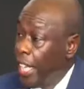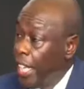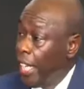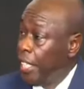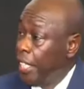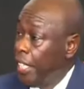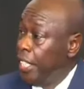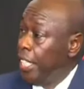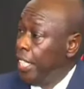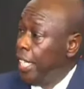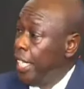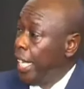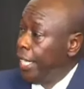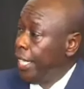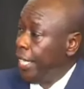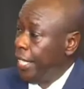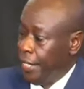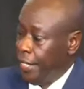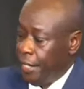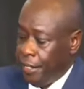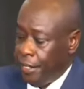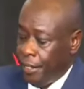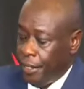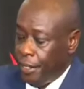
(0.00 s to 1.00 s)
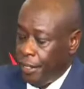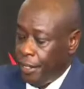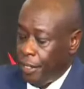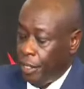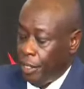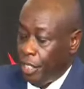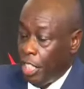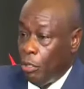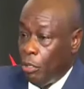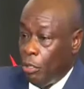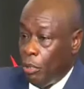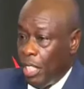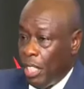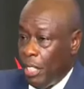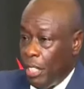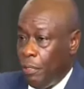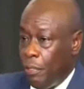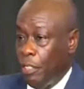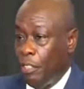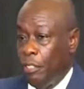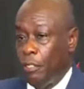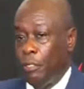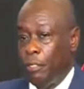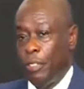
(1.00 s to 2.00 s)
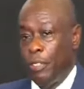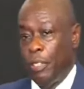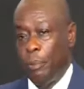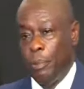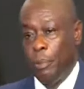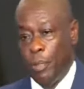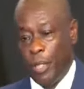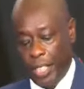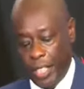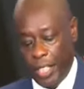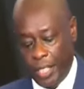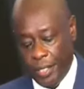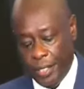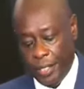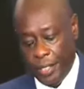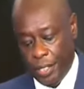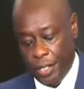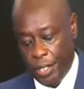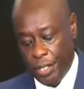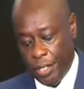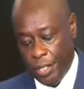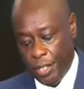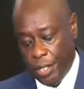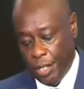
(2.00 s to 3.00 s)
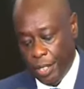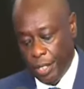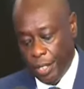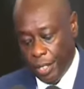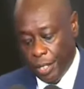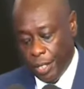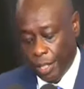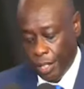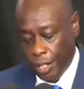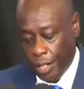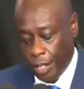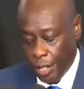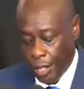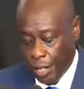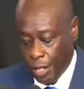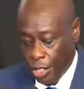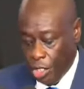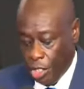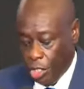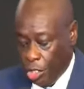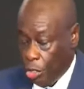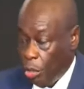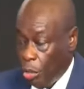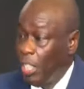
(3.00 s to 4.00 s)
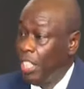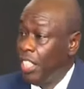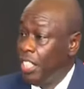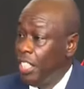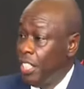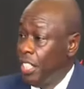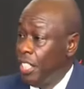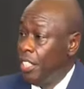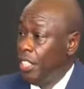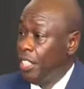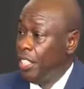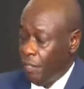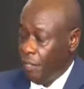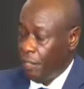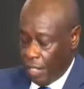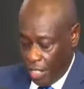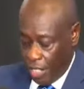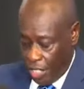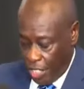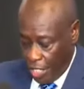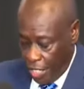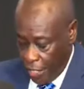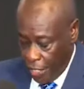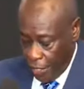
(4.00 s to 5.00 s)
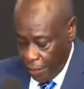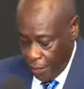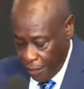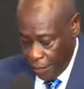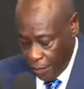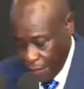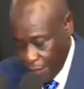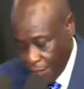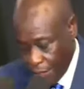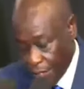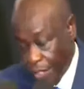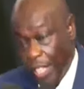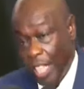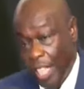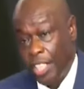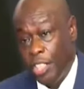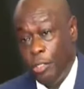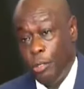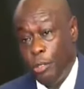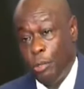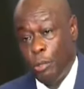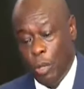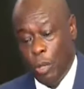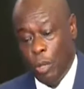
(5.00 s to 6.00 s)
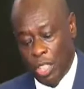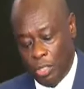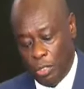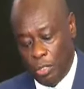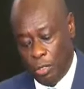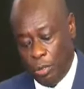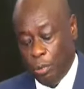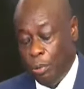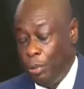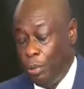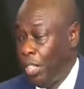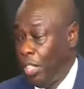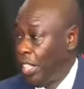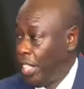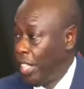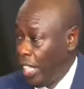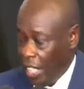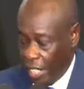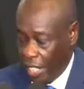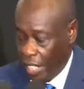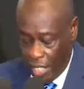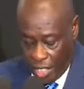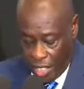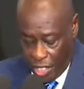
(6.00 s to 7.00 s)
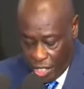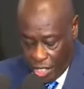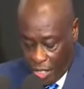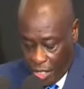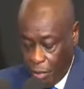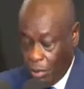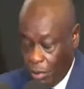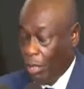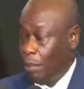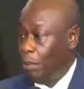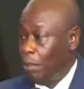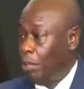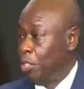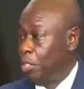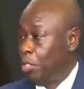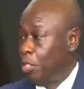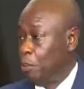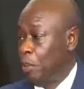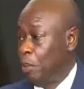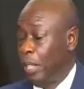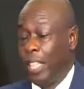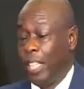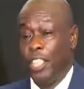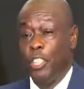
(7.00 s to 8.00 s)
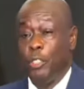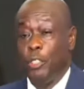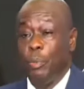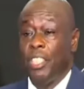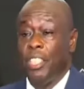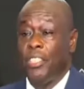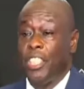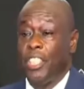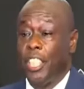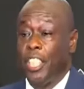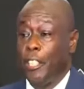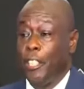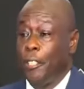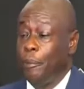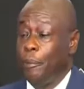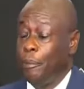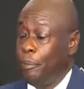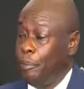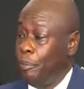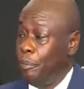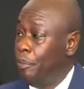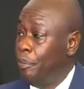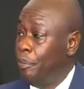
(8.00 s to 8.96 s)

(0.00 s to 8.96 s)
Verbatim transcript: and died in London on the 24th of February, 2017, and yours truly, Rigathi Gachagua, was by his bedside.